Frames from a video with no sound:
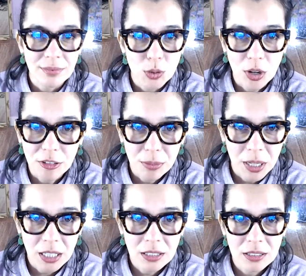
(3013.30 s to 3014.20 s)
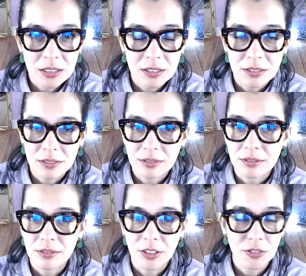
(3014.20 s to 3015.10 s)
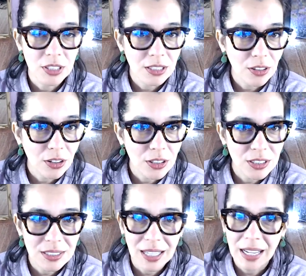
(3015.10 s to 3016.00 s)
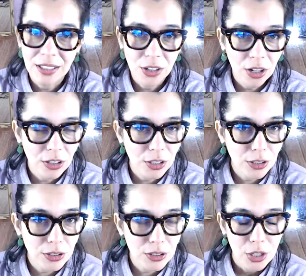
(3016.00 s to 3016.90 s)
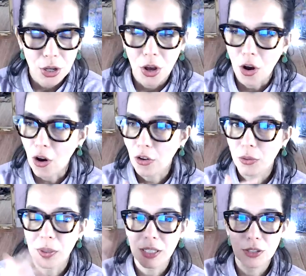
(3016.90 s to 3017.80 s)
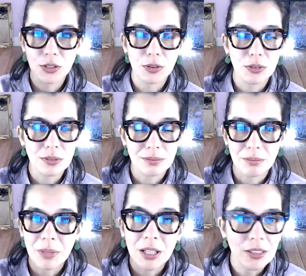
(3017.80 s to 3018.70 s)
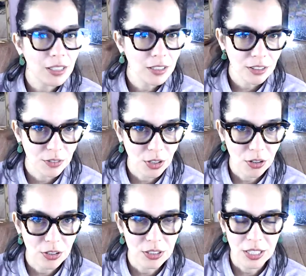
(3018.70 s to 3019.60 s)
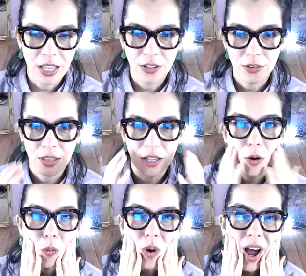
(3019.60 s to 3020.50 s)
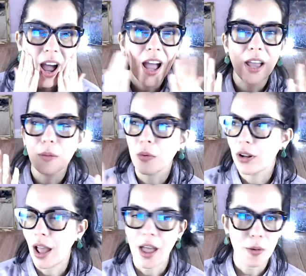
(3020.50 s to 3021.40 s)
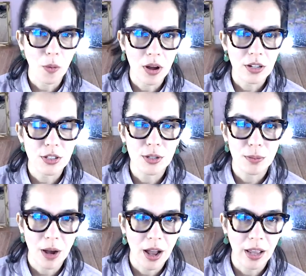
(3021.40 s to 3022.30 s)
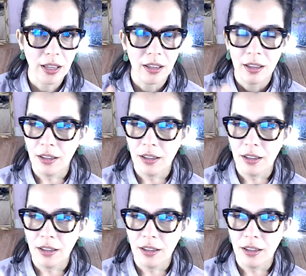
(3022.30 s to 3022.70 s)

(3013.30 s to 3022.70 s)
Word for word: 12 bucks, $15, $9, all the way to millions of dollars. And you think, why would I want to buy